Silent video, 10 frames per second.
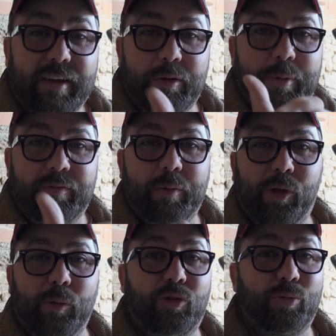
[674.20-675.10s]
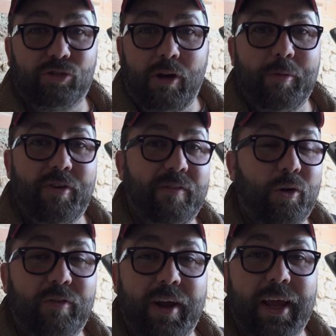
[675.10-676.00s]
give it a big thumbs up. Subscribe if you haven't
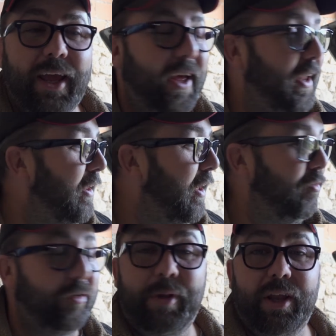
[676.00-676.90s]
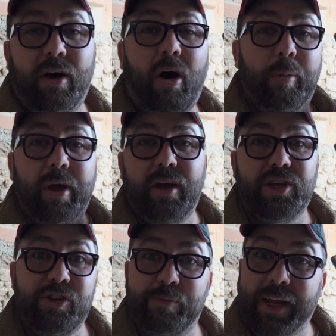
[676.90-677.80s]
already. And from me and the Hobbit,
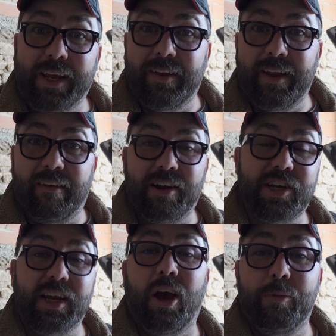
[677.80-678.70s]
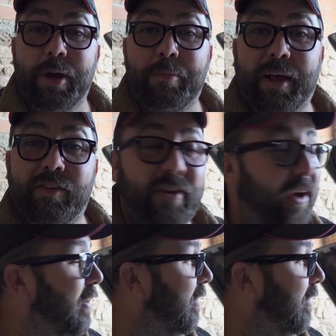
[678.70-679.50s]
she's making dinner actually, homemade pasta.